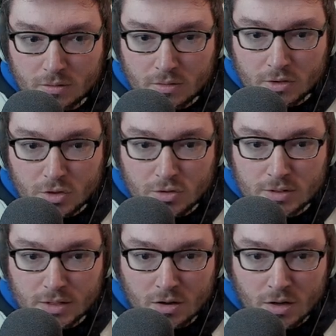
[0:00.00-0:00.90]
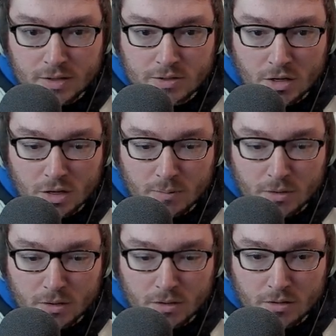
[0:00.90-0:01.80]
Using ice
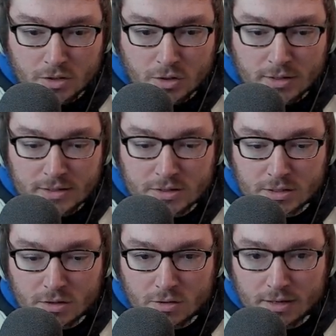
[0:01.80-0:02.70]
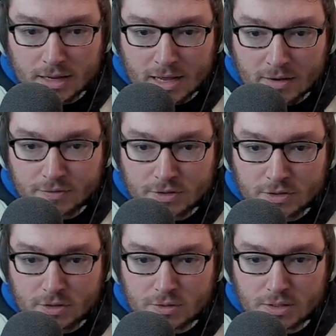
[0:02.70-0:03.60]
armor, you don't necessarily have to
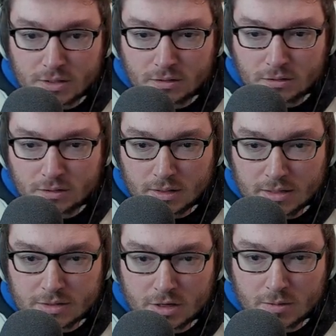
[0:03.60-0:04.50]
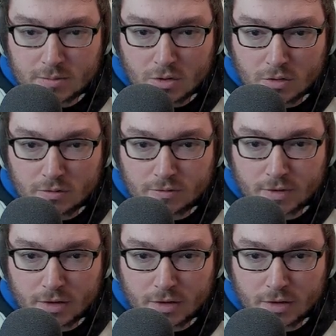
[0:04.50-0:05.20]
use it in terms of